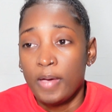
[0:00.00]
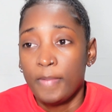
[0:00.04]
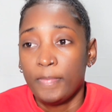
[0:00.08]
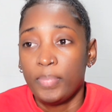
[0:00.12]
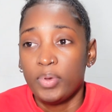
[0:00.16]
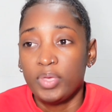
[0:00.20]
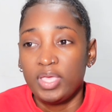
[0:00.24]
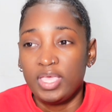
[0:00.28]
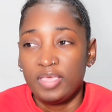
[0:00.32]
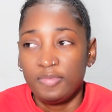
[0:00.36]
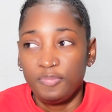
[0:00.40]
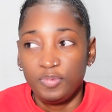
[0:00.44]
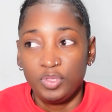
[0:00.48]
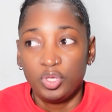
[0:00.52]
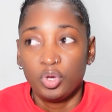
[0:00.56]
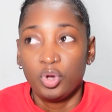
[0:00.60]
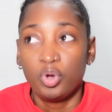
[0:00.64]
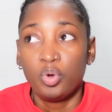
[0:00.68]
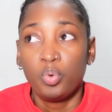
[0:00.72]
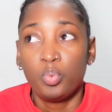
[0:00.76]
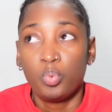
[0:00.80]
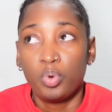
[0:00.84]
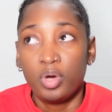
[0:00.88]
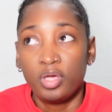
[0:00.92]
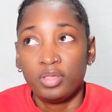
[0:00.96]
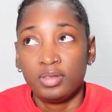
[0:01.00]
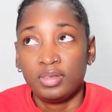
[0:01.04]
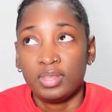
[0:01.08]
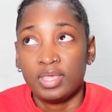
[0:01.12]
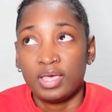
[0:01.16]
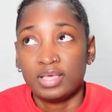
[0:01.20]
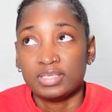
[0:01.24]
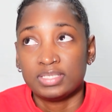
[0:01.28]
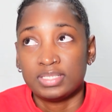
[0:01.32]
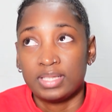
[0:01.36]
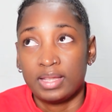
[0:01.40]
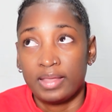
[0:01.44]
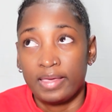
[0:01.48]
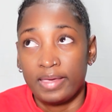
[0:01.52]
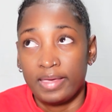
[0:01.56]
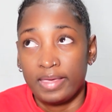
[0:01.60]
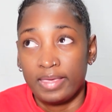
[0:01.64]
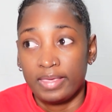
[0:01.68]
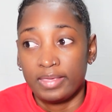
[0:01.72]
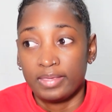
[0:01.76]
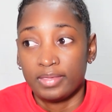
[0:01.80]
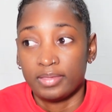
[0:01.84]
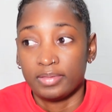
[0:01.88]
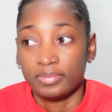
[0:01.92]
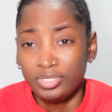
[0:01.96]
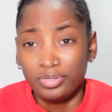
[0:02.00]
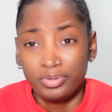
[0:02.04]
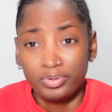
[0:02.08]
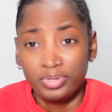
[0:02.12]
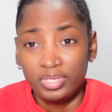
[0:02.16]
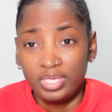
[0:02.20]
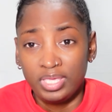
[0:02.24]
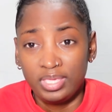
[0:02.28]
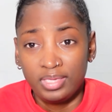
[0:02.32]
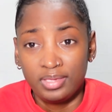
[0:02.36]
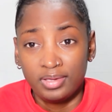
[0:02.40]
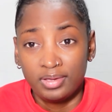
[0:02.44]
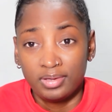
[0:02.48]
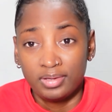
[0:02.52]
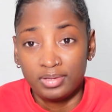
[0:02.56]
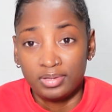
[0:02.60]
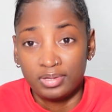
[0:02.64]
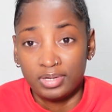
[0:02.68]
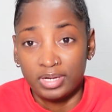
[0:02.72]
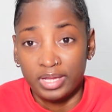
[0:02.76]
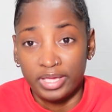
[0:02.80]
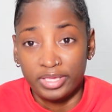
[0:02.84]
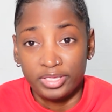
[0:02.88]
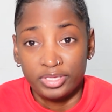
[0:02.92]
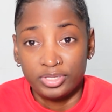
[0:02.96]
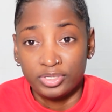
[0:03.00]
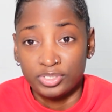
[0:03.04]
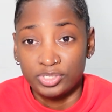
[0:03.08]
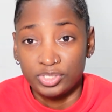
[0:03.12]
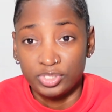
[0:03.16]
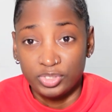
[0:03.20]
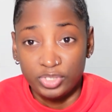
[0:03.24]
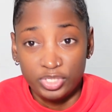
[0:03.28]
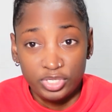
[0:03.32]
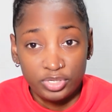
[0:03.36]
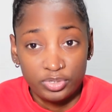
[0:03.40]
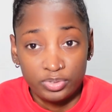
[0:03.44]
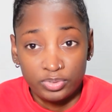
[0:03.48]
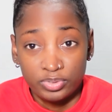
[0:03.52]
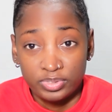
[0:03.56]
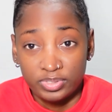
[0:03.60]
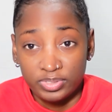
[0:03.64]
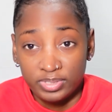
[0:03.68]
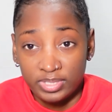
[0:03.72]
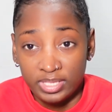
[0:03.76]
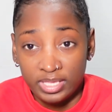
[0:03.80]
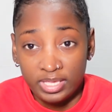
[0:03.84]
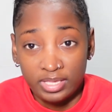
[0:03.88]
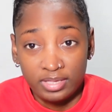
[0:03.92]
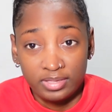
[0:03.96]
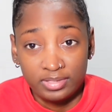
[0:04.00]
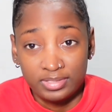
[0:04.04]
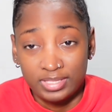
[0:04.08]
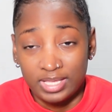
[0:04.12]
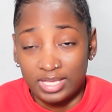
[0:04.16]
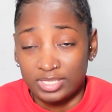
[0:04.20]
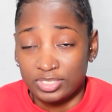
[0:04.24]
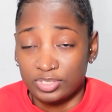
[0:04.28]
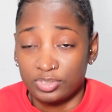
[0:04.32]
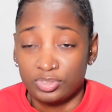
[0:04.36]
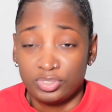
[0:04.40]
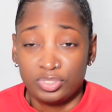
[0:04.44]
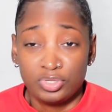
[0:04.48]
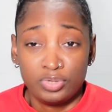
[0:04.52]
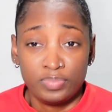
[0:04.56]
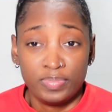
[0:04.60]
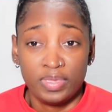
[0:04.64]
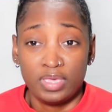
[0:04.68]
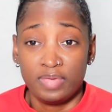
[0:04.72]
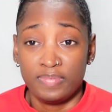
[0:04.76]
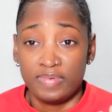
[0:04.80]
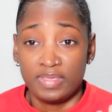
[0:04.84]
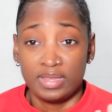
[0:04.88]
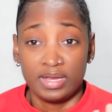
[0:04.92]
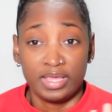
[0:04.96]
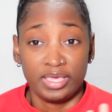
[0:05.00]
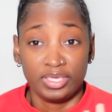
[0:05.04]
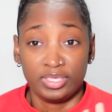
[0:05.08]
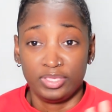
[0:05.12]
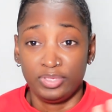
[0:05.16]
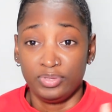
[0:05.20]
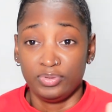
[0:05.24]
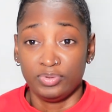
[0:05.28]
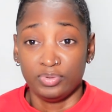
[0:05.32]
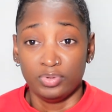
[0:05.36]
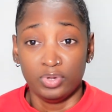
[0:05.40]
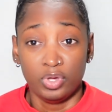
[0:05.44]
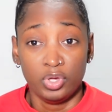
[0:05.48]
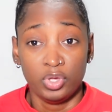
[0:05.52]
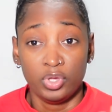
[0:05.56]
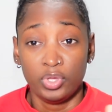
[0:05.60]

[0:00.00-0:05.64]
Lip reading: But if you're one that's like you don't care, like you just do your own thing, that's on you, baby. Like you